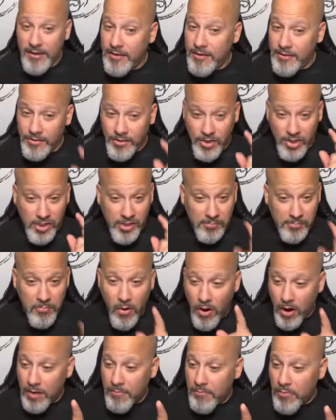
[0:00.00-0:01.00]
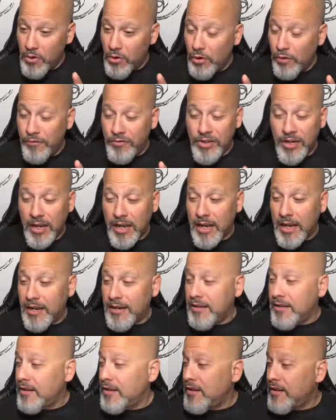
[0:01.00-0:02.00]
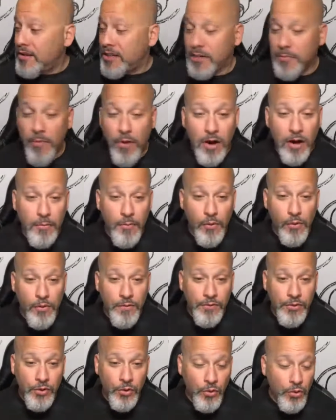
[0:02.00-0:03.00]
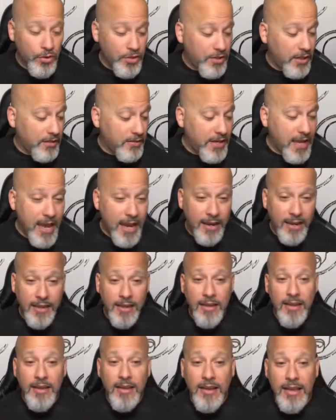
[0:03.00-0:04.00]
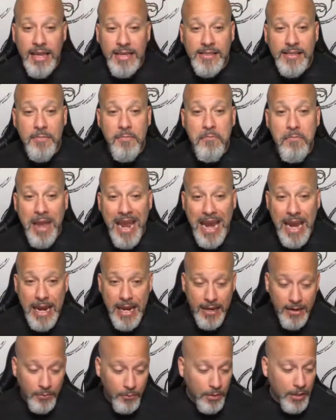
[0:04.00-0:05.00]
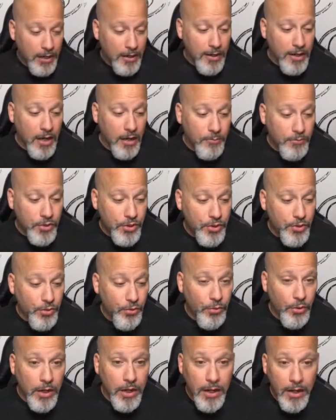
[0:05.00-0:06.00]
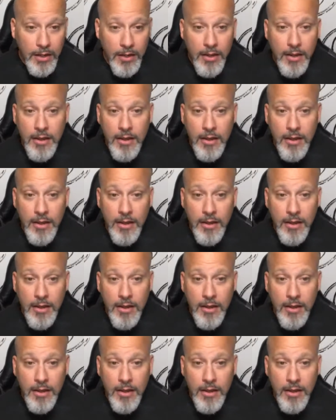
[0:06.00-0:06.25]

Smart move, John. Smart move. George the Tech is the man when it comes to